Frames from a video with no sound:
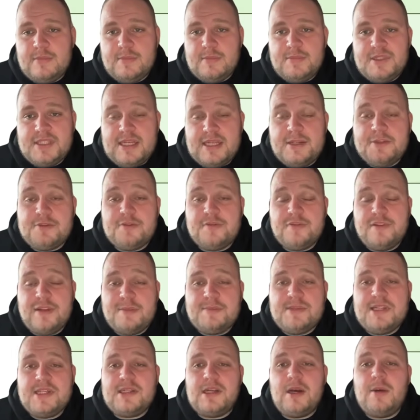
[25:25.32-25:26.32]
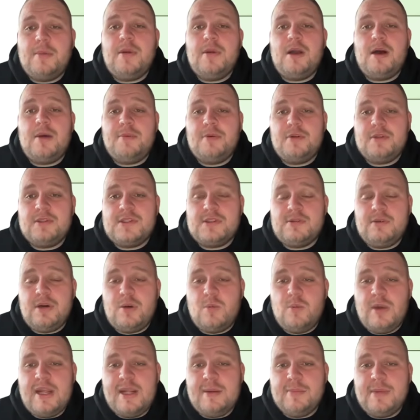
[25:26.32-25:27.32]
potential for them to double up onto
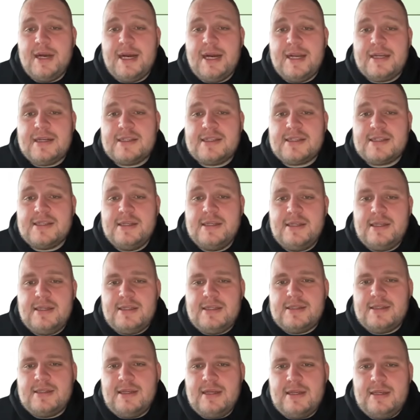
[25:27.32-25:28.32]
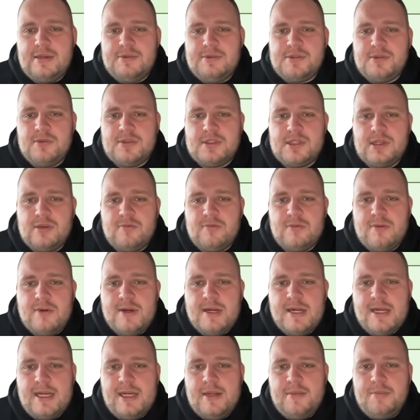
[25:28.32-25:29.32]
our wing backs. So then it was also
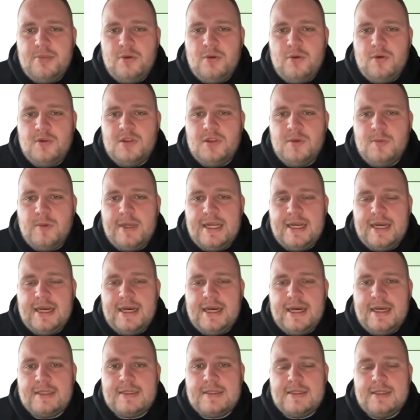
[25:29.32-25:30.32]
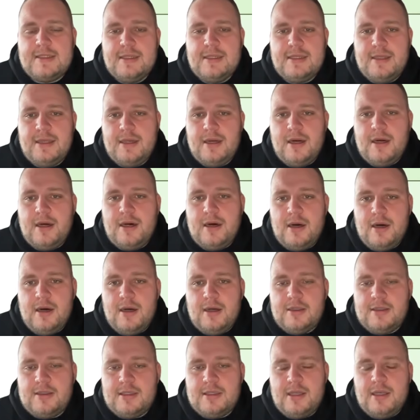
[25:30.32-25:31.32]
really important that we had
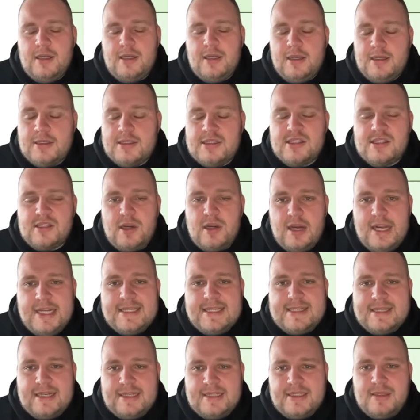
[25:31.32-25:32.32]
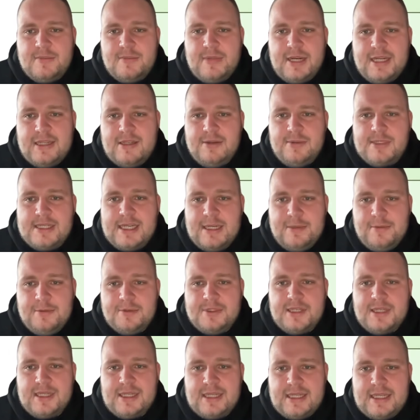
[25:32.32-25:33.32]
our side centre back that was able
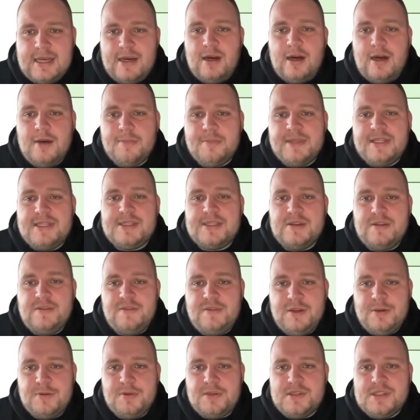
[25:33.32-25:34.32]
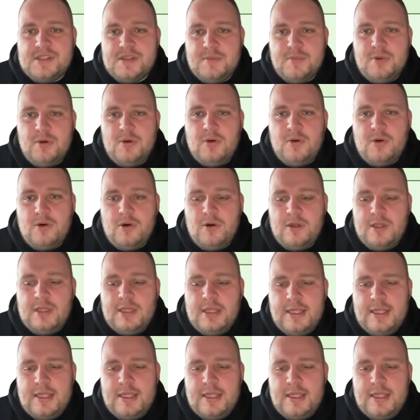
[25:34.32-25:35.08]
to get up into the field and support,